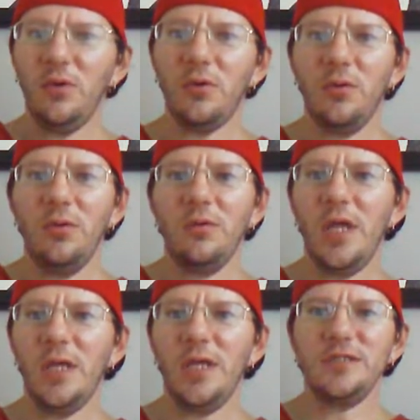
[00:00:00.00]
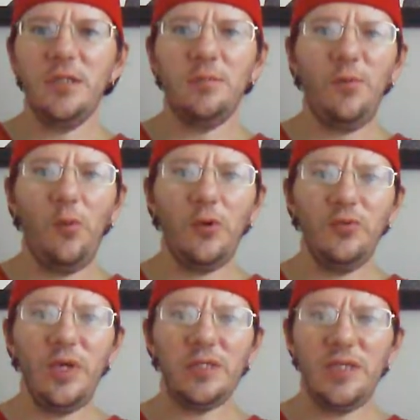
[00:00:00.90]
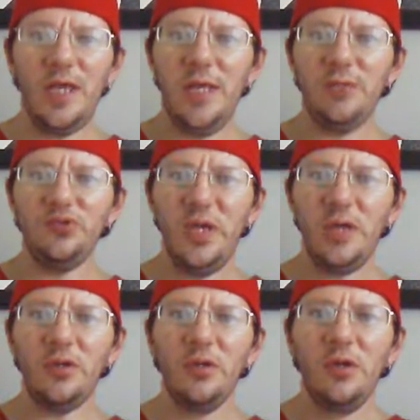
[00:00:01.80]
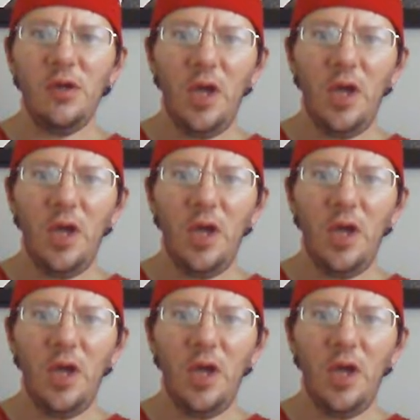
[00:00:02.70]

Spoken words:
Or like I said before, you got the haters out here